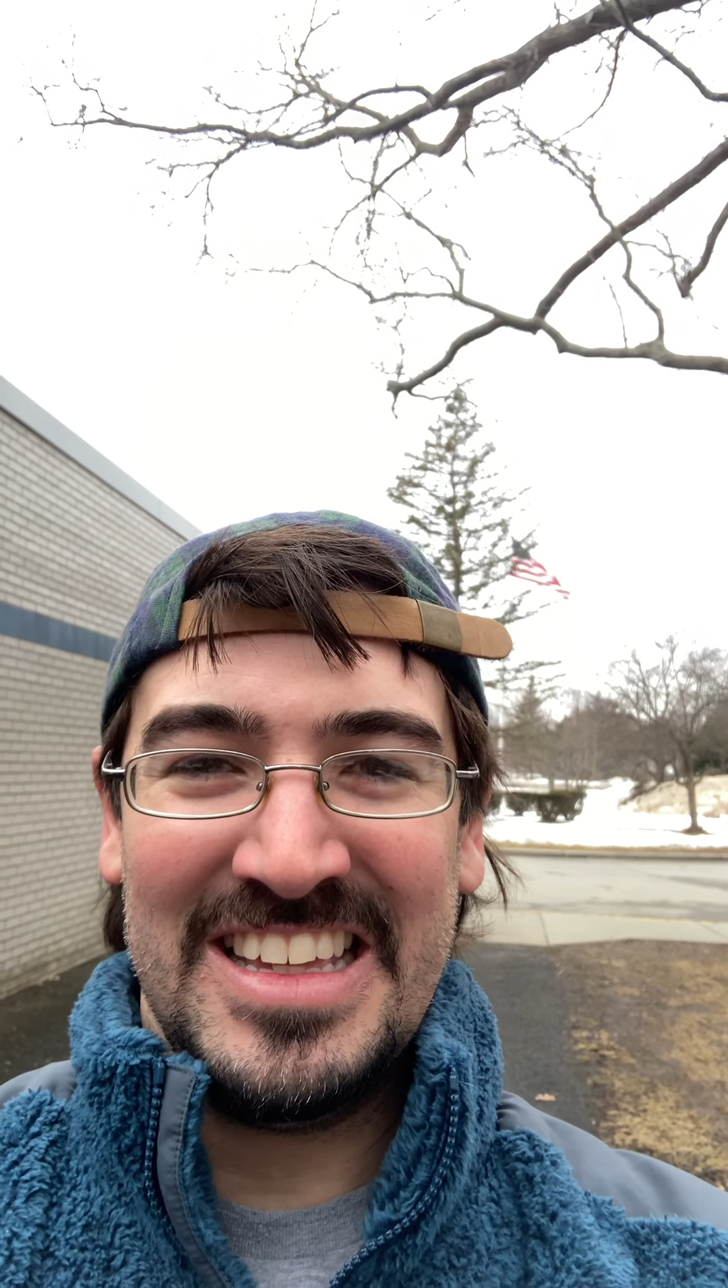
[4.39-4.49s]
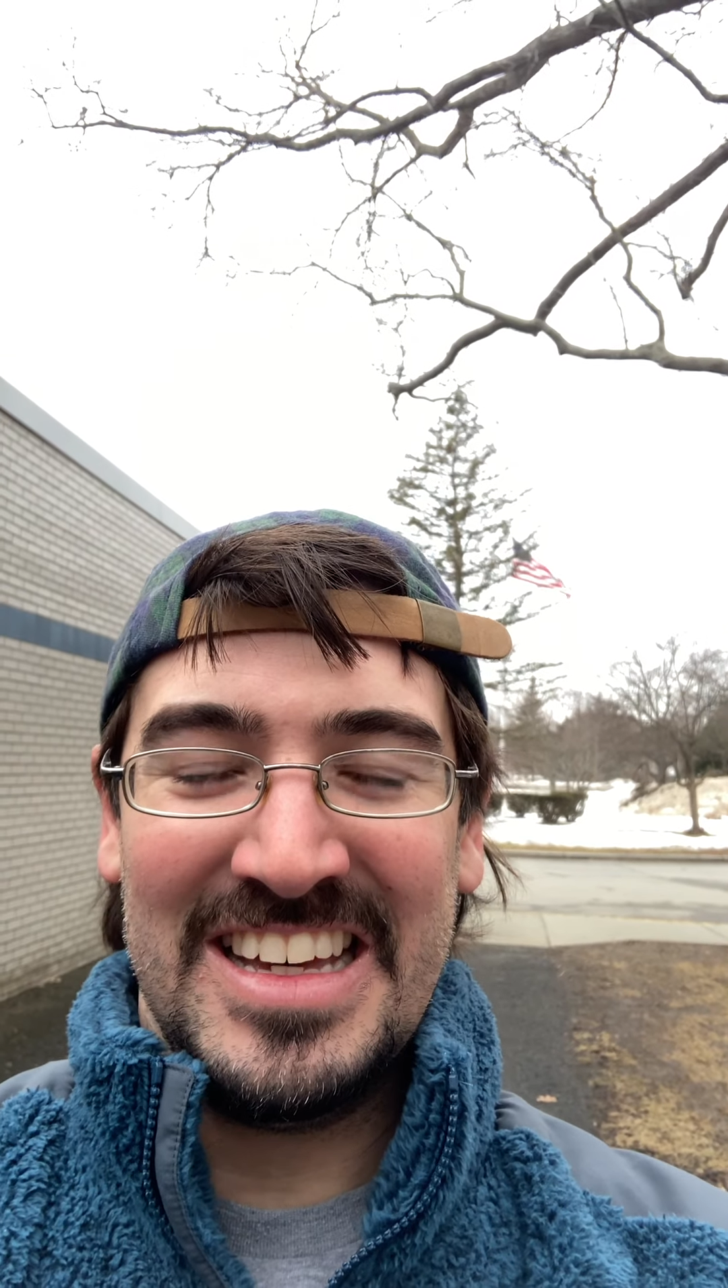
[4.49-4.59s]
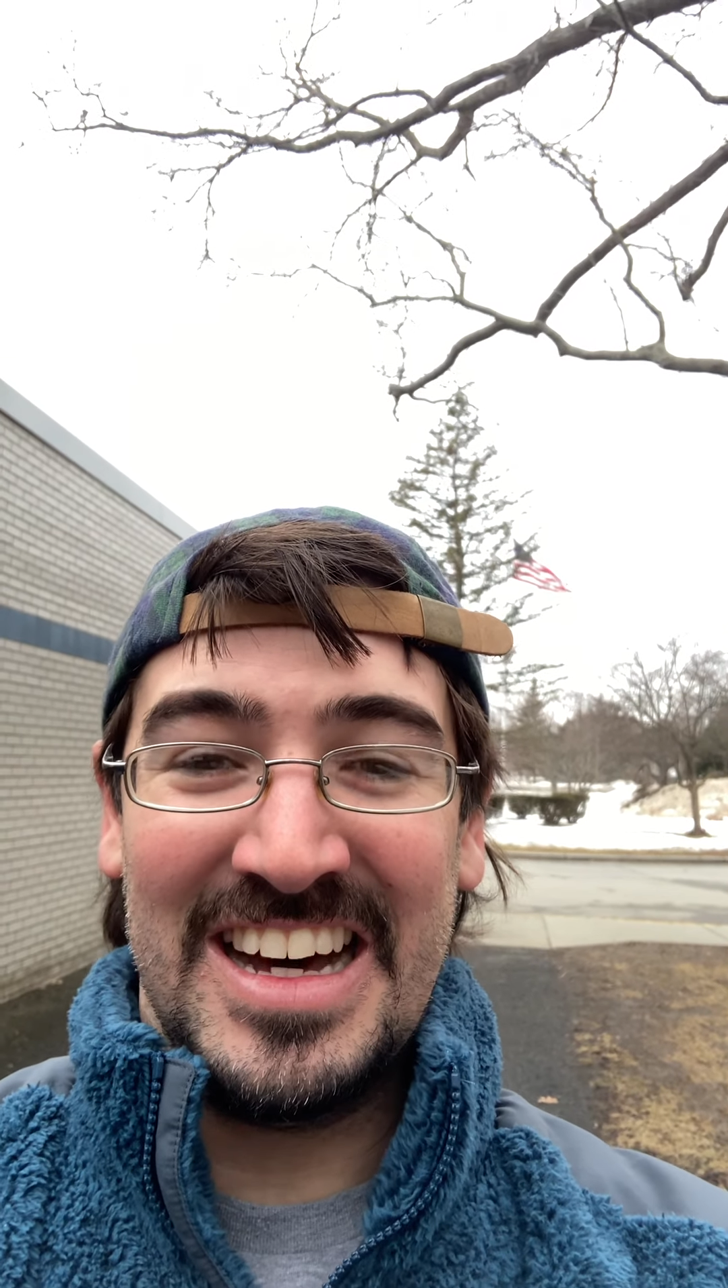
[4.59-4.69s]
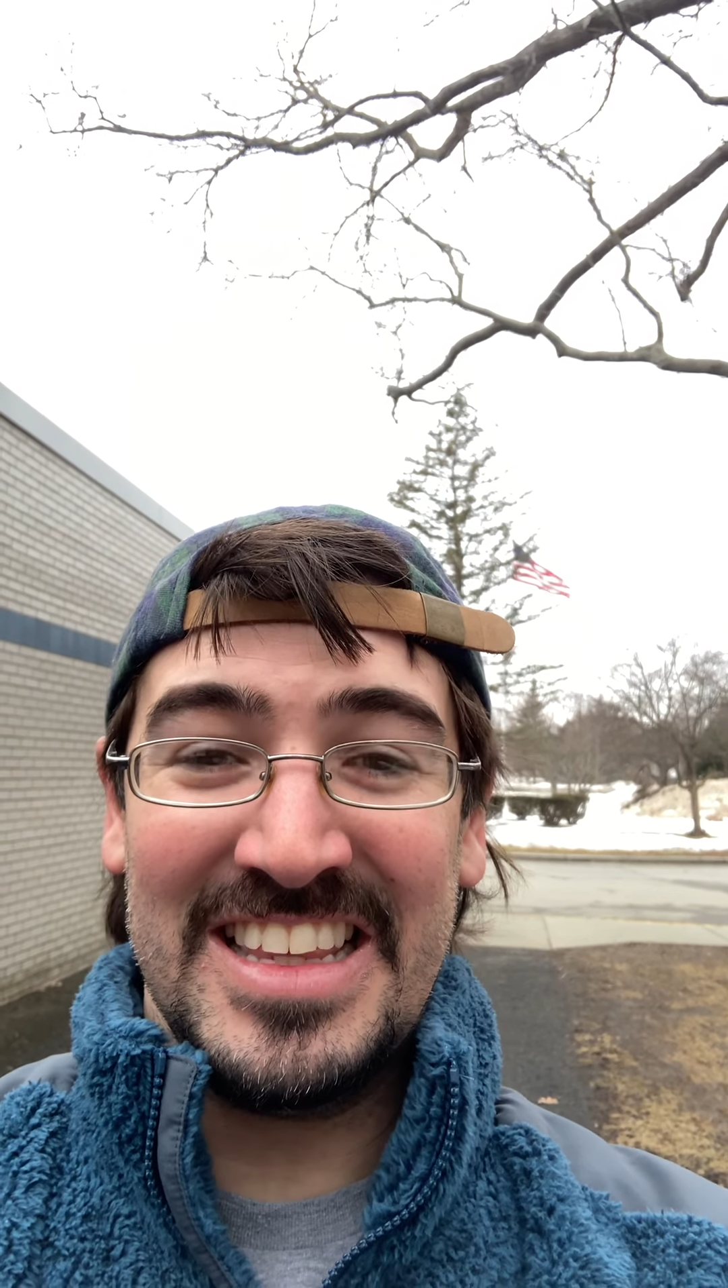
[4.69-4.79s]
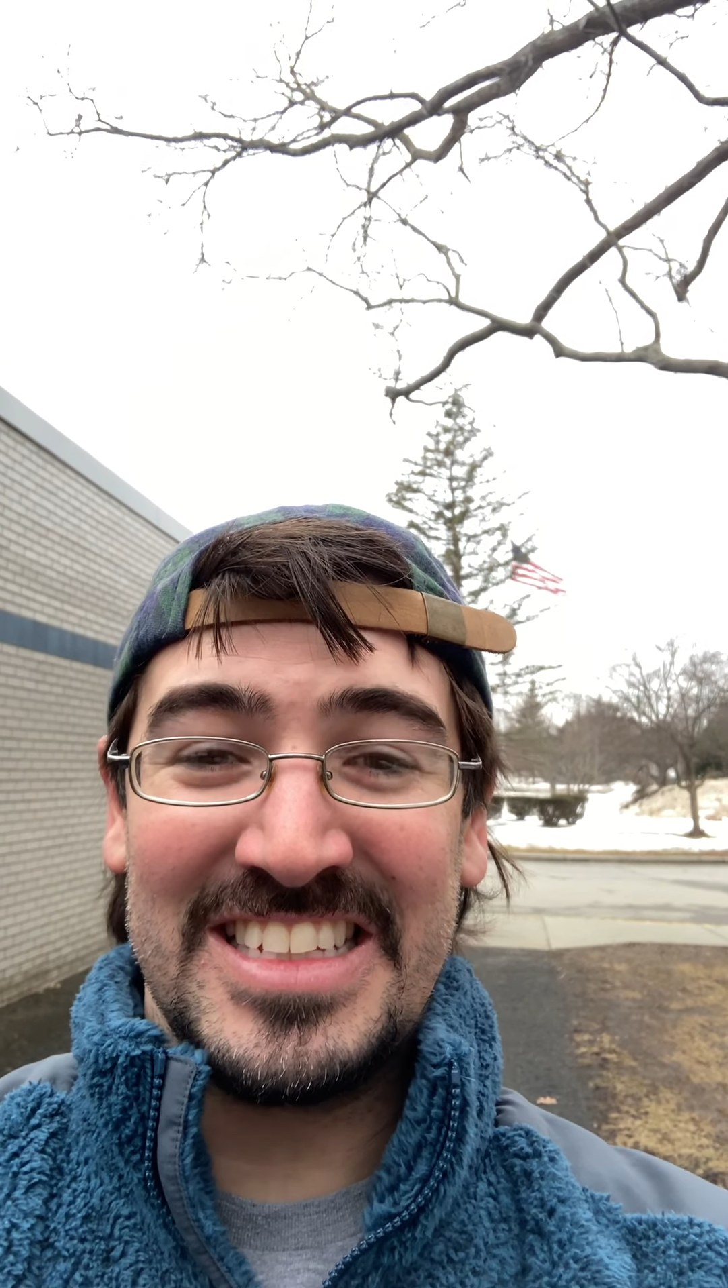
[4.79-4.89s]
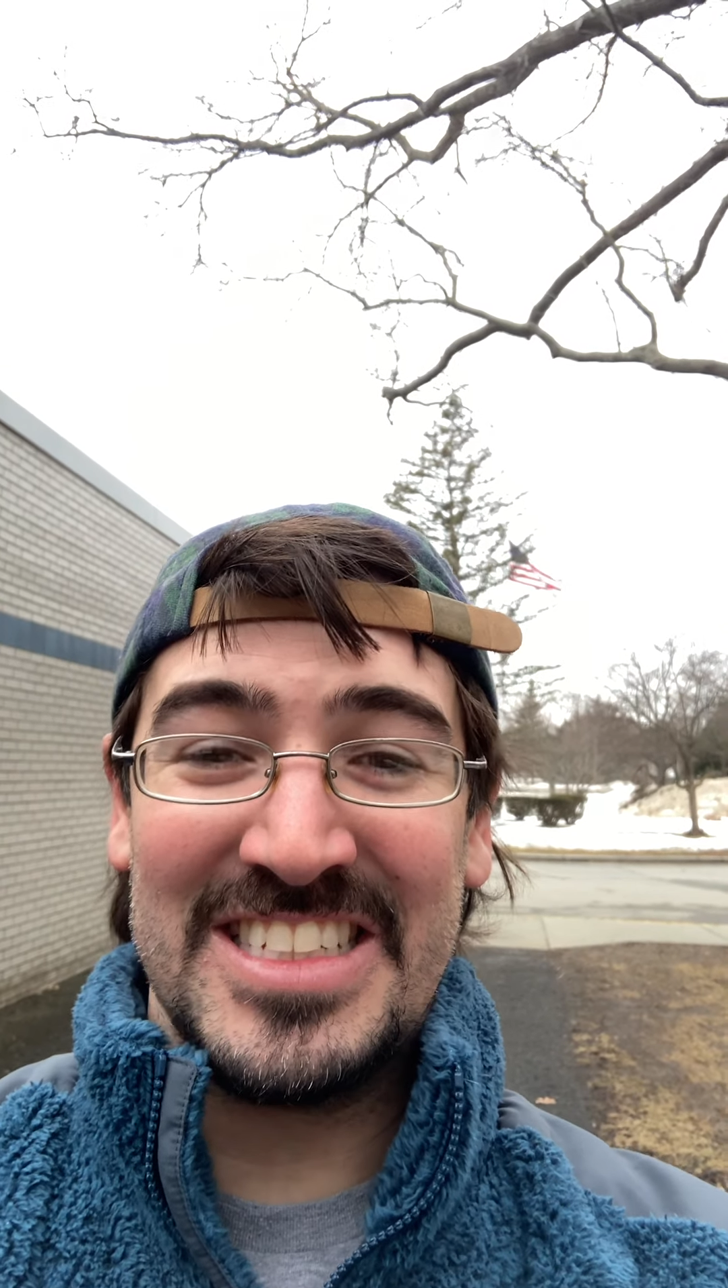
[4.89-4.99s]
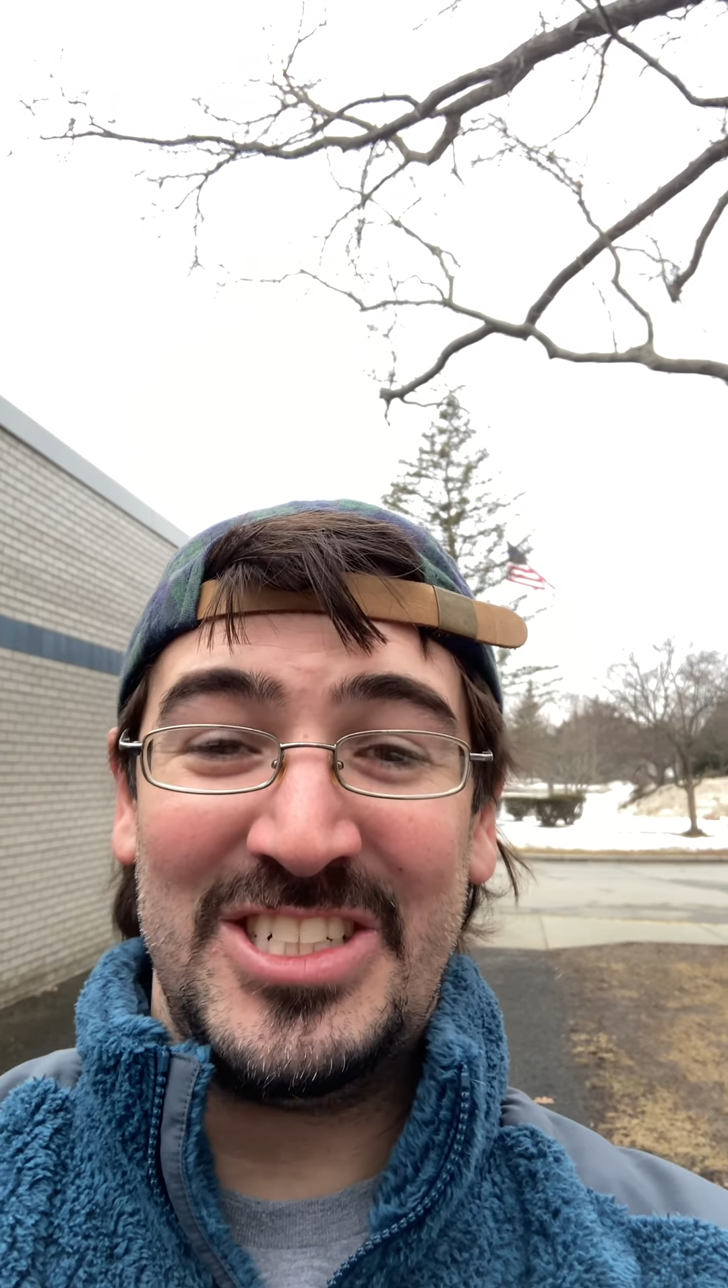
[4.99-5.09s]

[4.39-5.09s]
Uh, this is